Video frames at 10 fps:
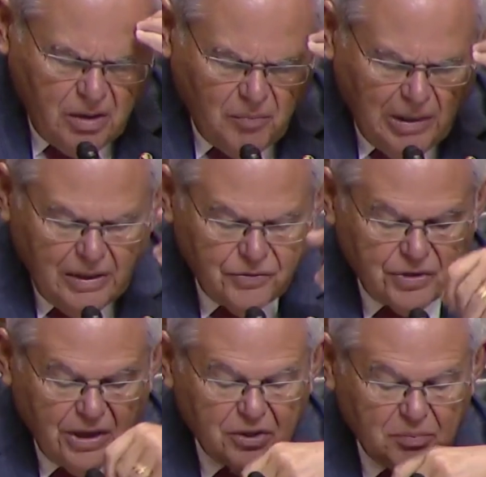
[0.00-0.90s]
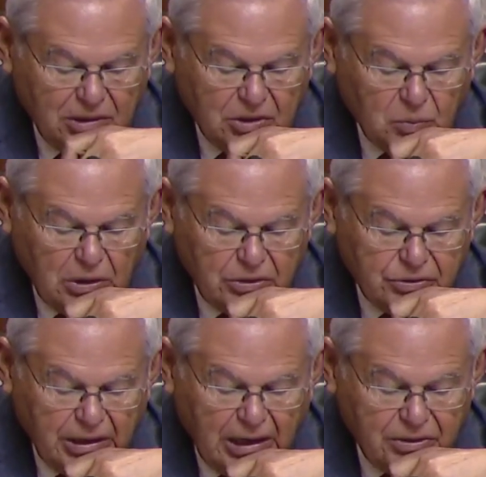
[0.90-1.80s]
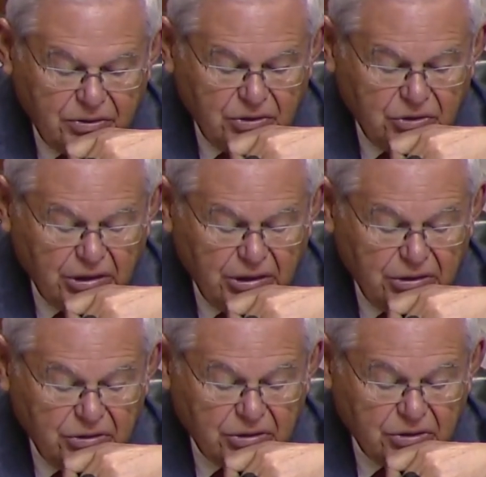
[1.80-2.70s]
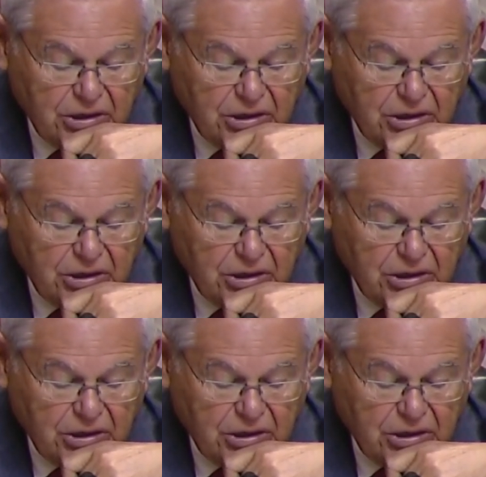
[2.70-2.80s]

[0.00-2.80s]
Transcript: my assessment as well as the ICJ's